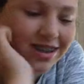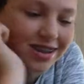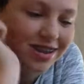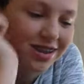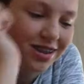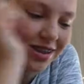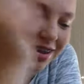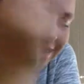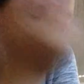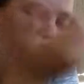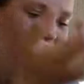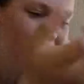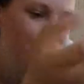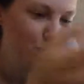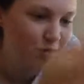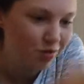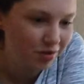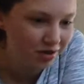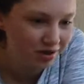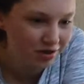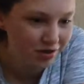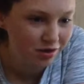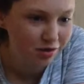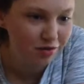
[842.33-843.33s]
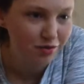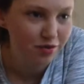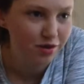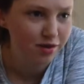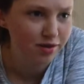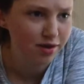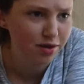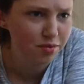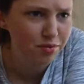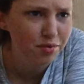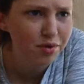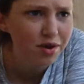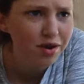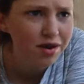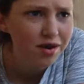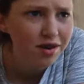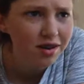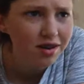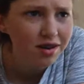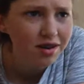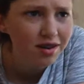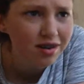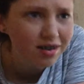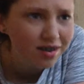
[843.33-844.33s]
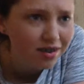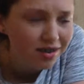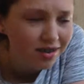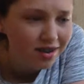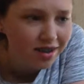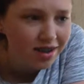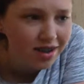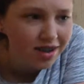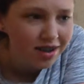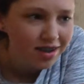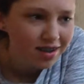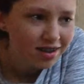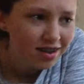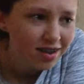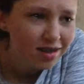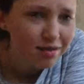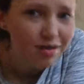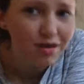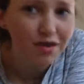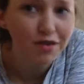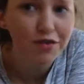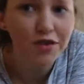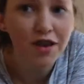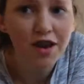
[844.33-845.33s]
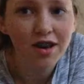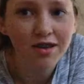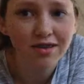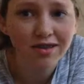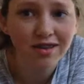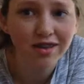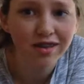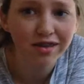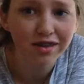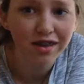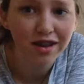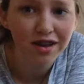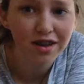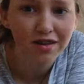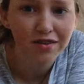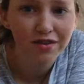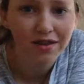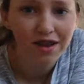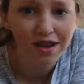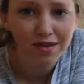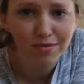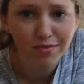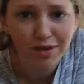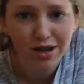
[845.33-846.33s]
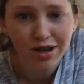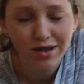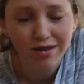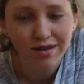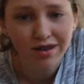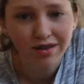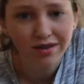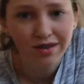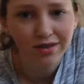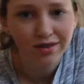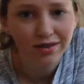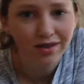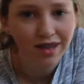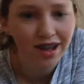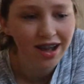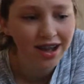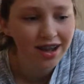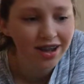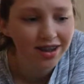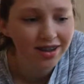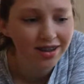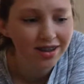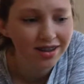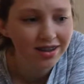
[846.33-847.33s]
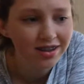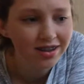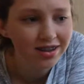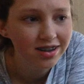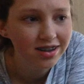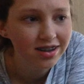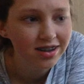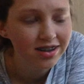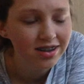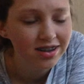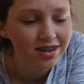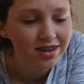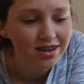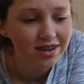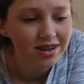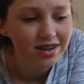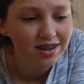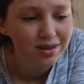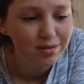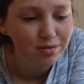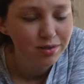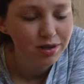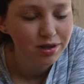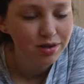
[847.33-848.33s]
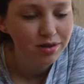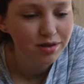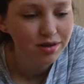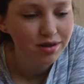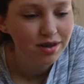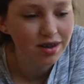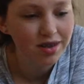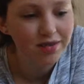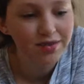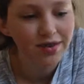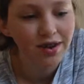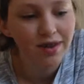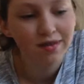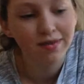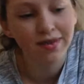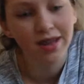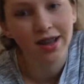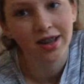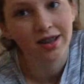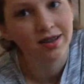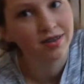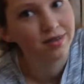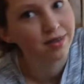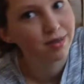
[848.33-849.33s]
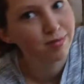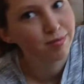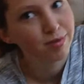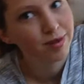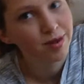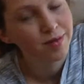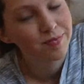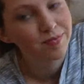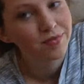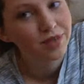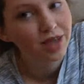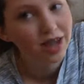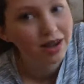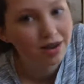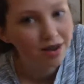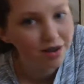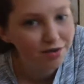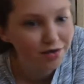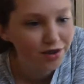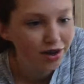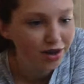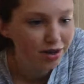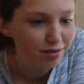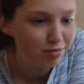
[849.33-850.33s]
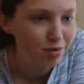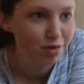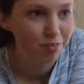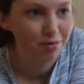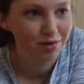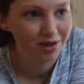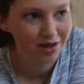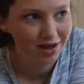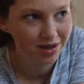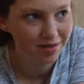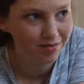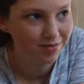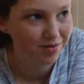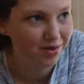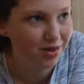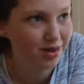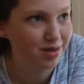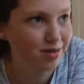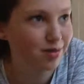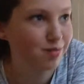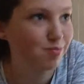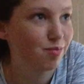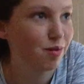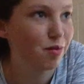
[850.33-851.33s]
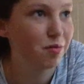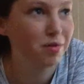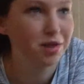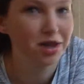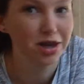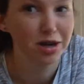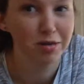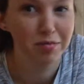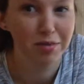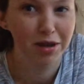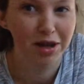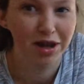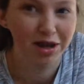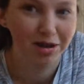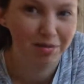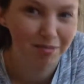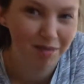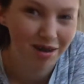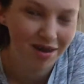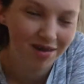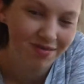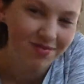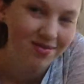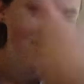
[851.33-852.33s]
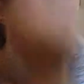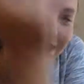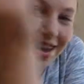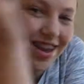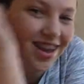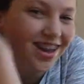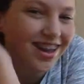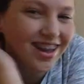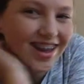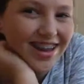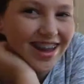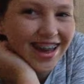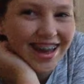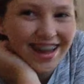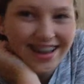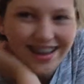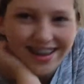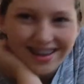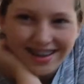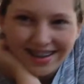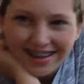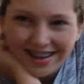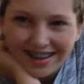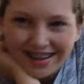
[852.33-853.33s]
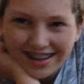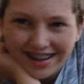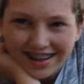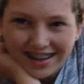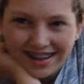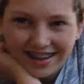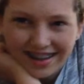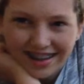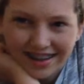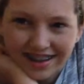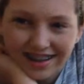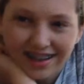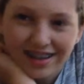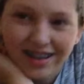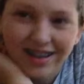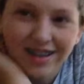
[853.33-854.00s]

And then the timer went off and I was like, what? That was the fastest 35 minutes I've ever had. But it was 35 seconds, but now I've done it properly and it's probably going to burn. But ayy.